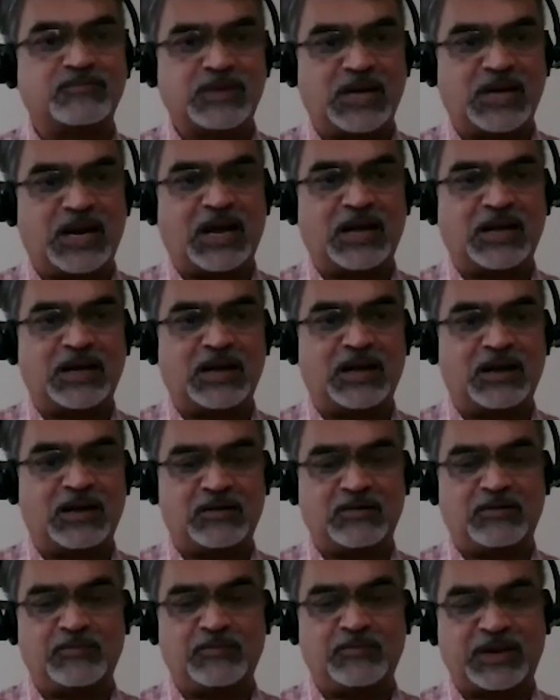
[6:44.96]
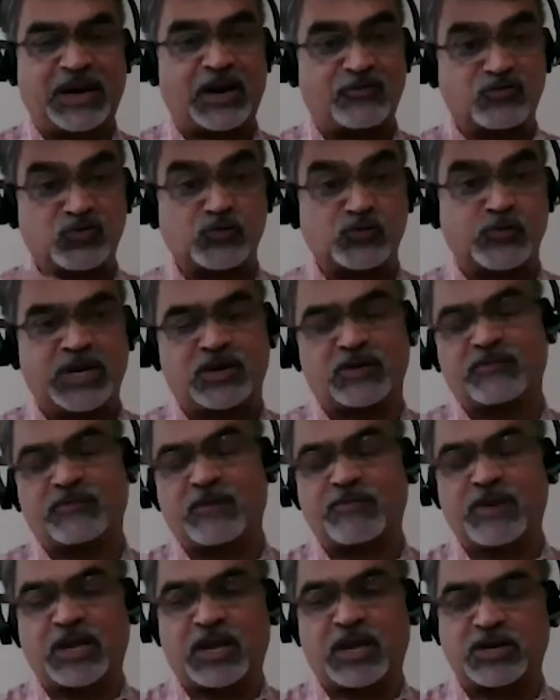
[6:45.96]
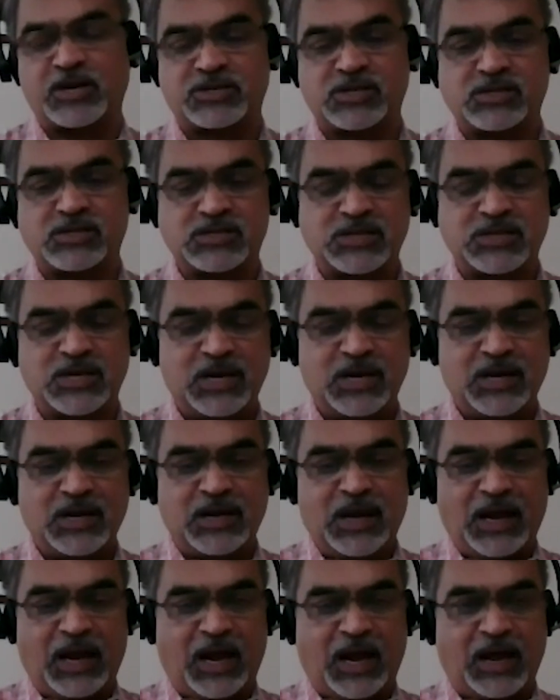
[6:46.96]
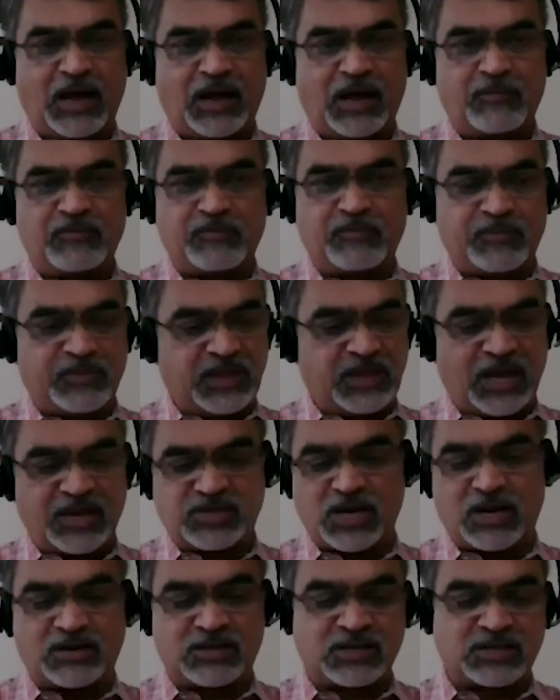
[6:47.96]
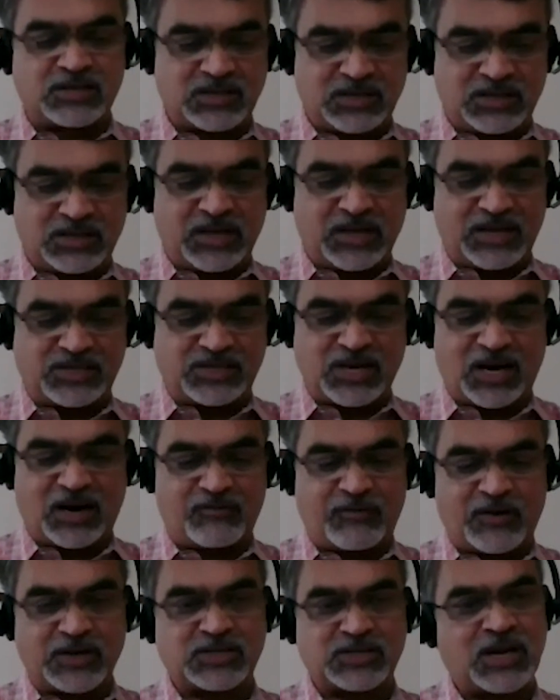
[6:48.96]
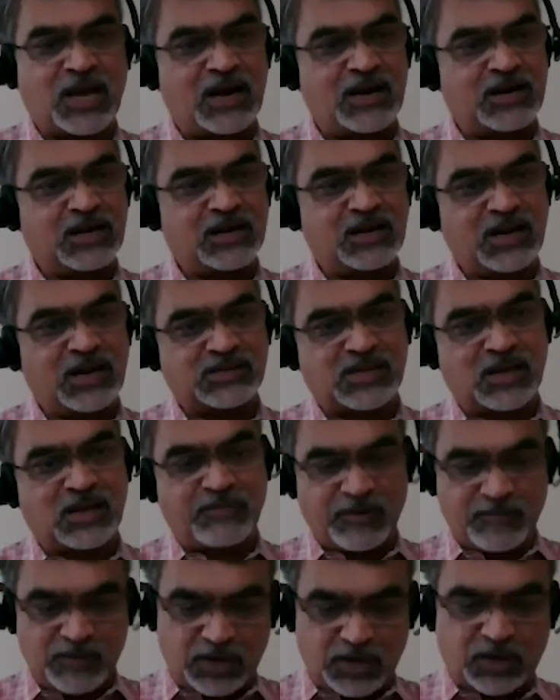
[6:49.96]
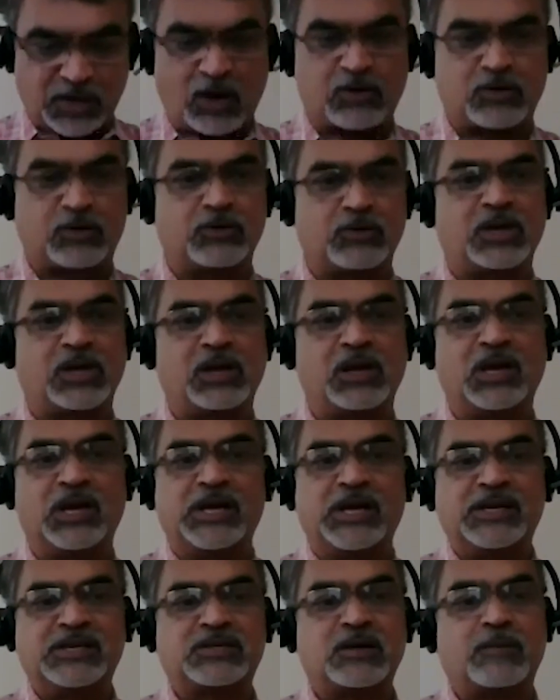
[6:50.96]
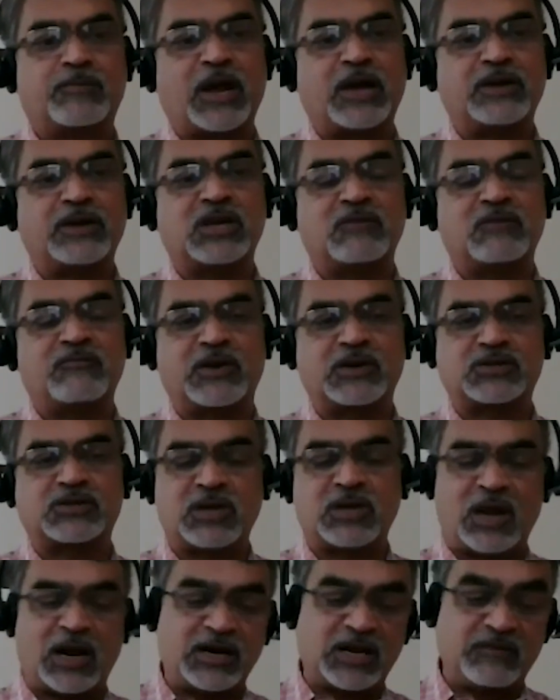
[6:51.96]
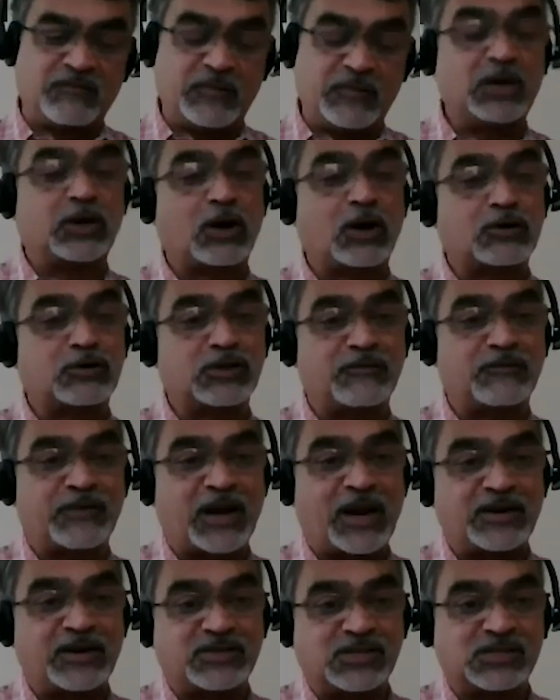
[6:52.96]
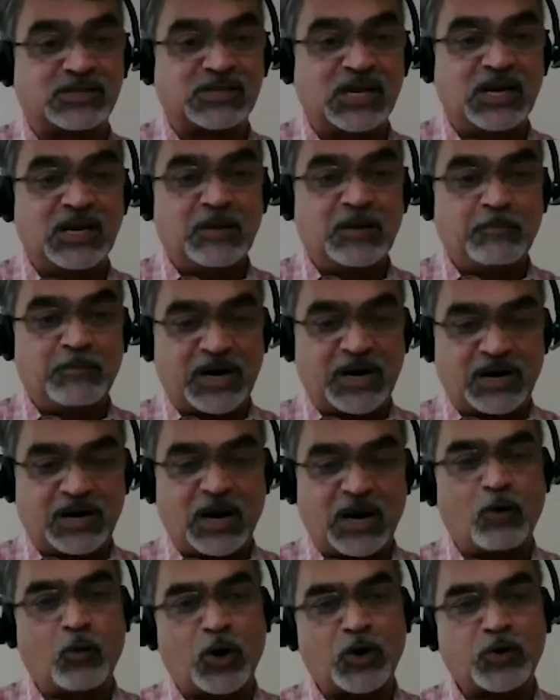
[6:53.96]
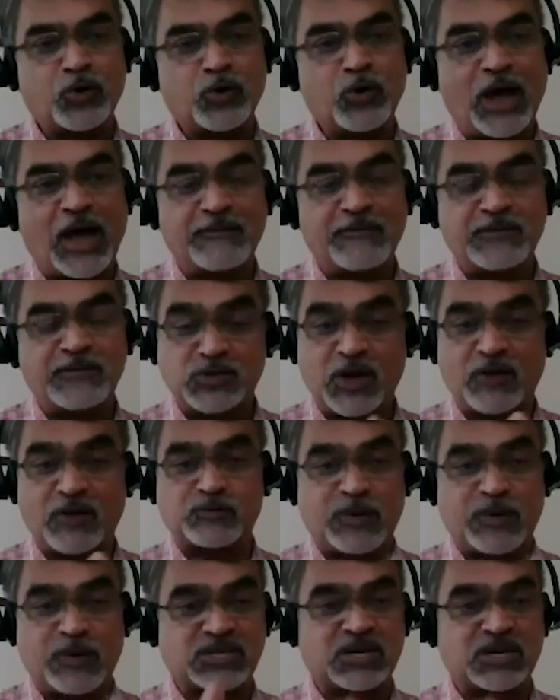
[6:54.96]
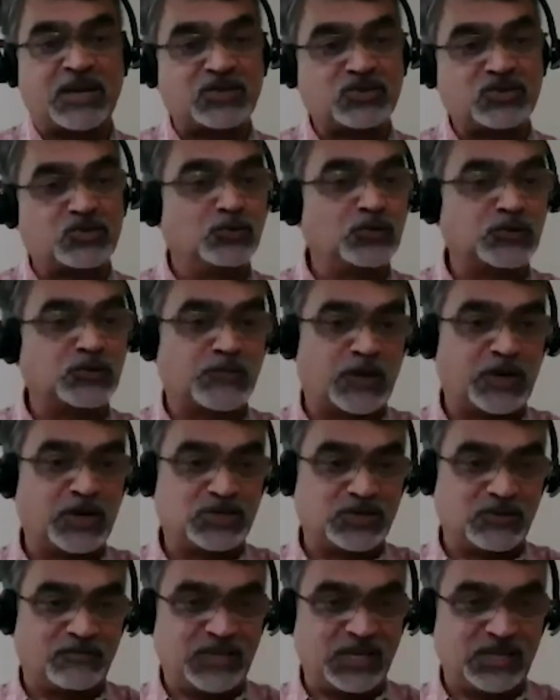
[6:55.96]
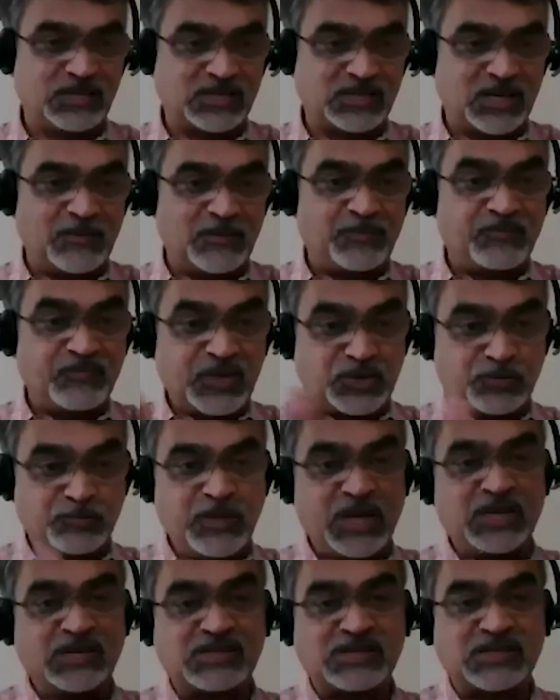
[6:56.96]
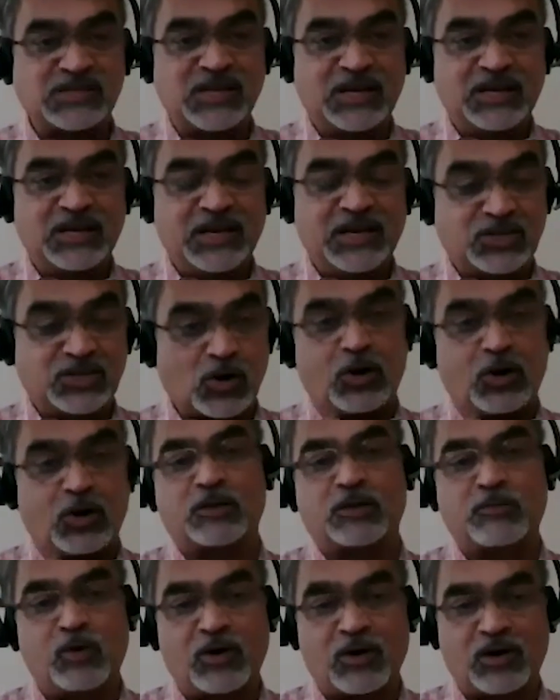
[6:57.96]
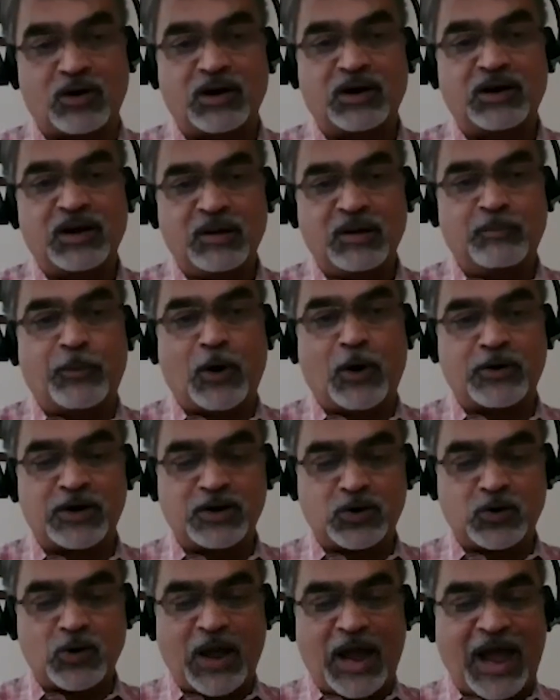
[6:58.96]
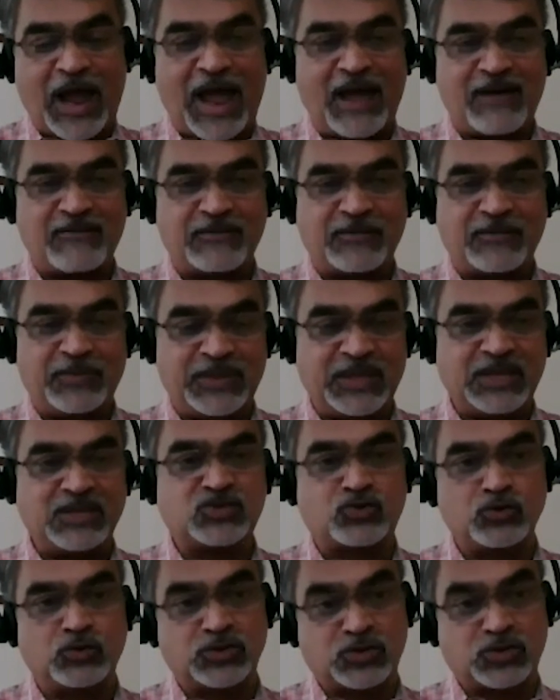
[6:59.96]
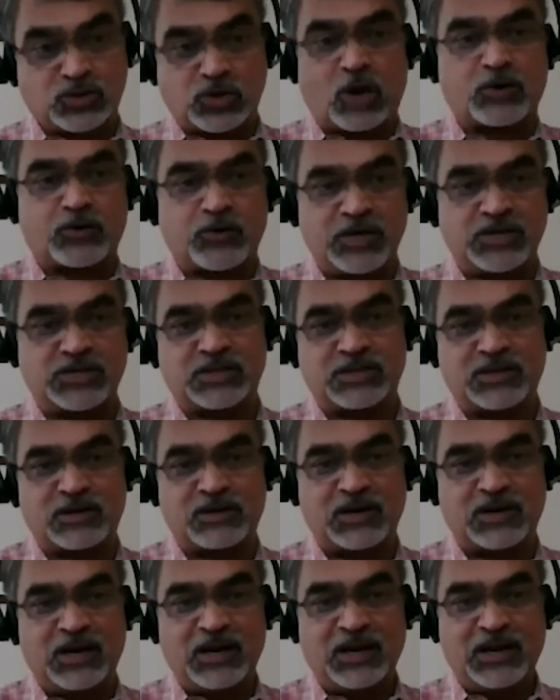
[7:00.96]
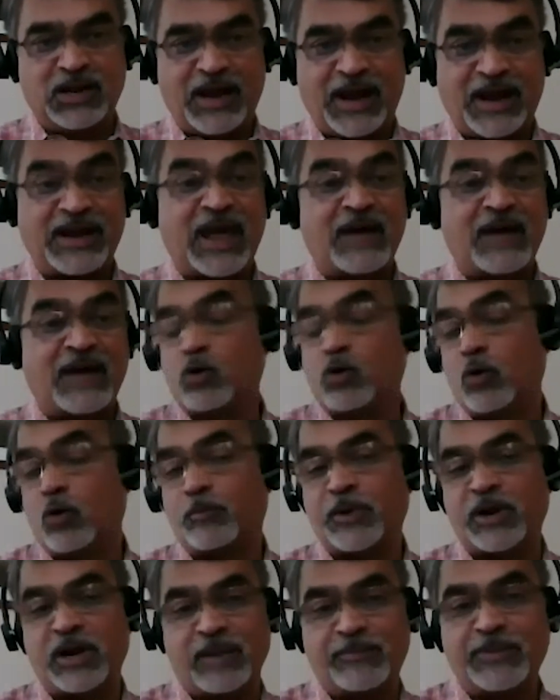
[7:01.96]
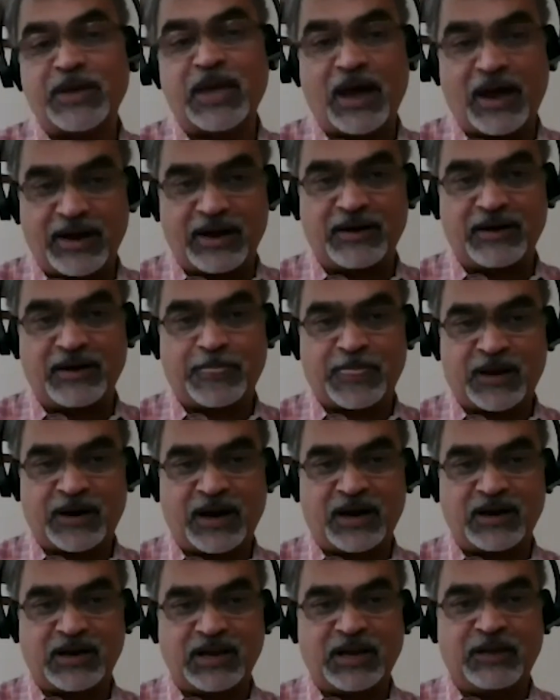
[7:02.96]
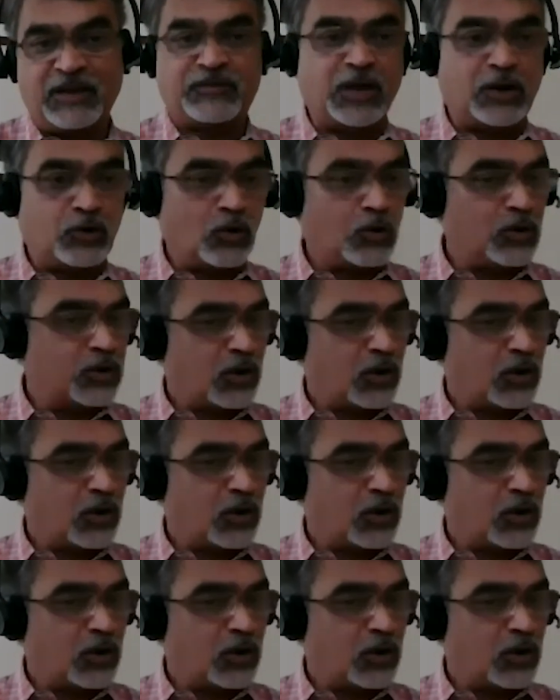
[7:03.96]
kind of suite of applications. The HR functionality in SAP will talk to the supply chain functionality, will talk to the financials. But now what you have is you have specialized tools for each of these, which means it's all the more important to have these tools talk to each other and have an open API, right? If they don't